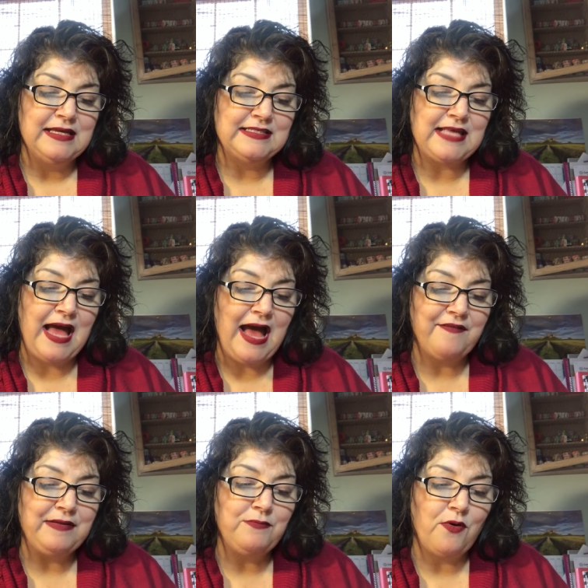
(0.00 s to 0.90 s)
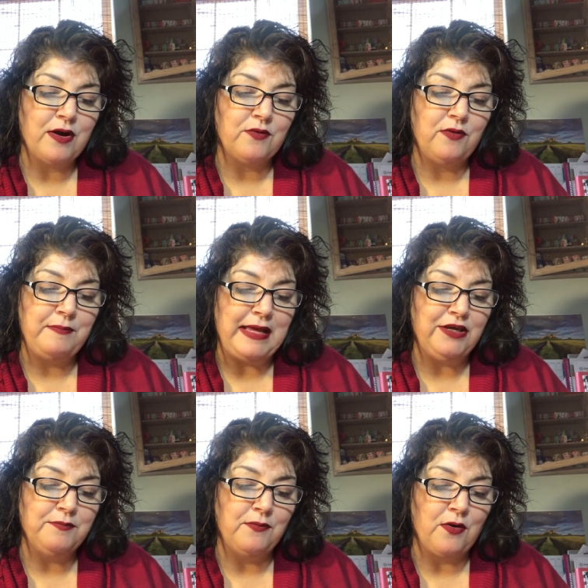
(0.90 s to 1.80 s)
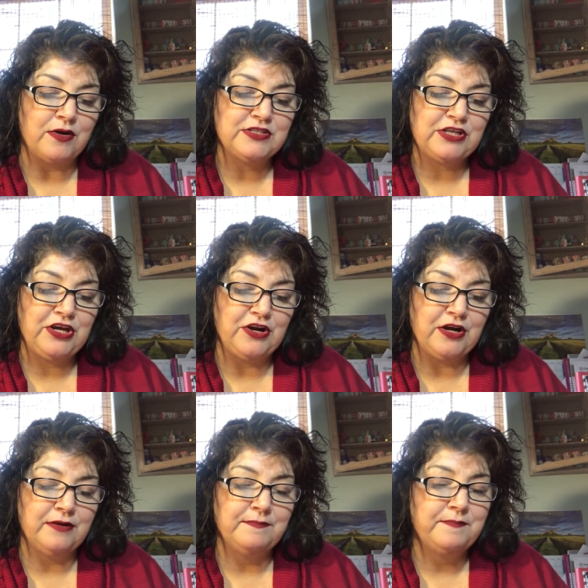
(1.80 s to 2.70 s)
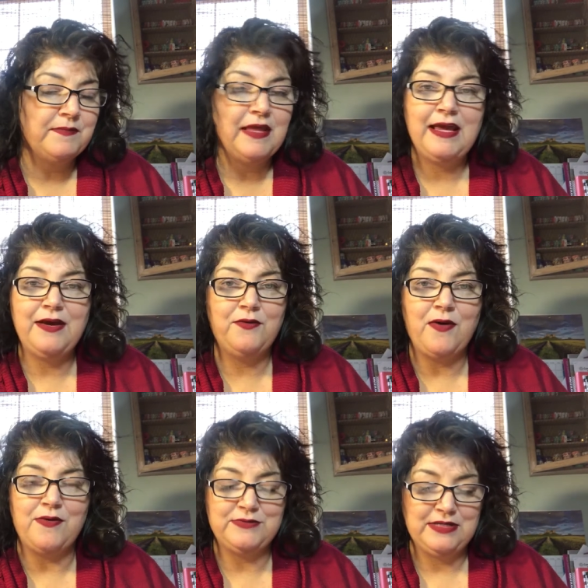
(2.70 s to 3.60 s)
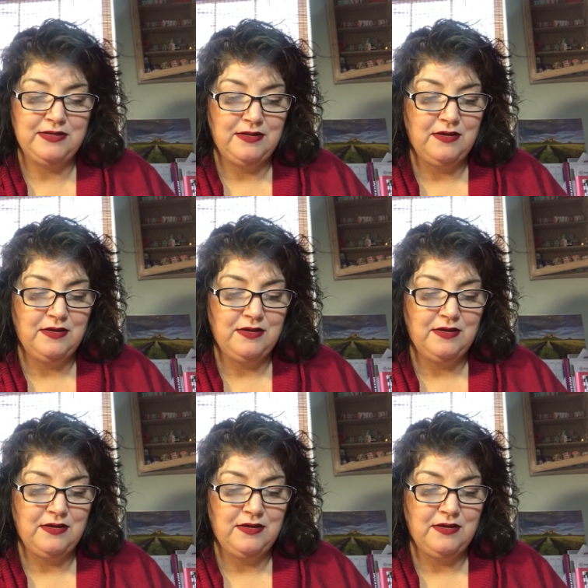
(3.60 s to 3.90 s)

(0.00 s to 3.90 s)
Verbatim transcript: is that having more will make you more secure. It won't.